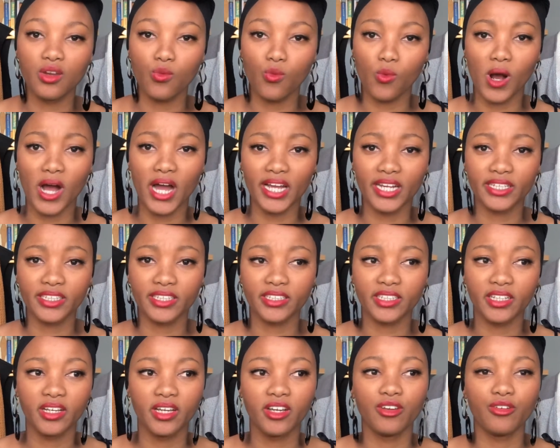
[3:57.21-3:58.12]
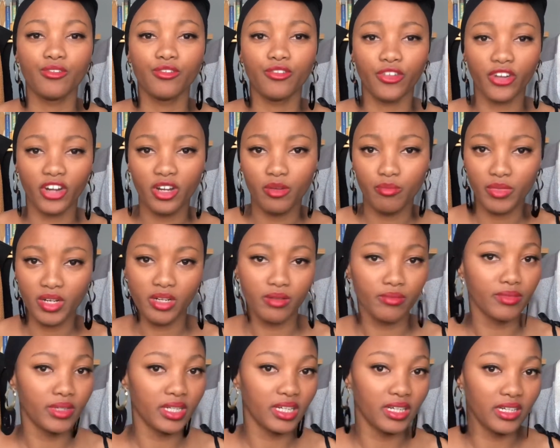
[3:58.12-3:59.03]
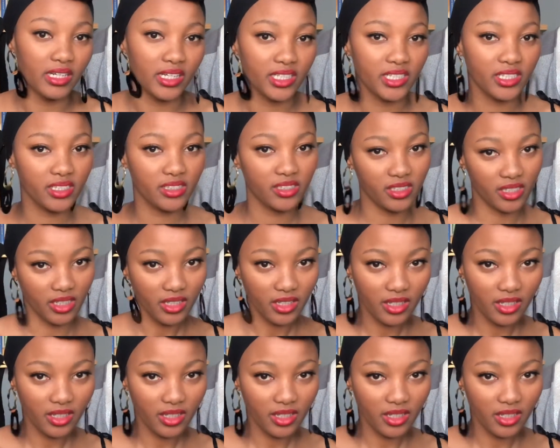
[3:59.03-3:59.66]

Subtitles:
white, very minimalistic,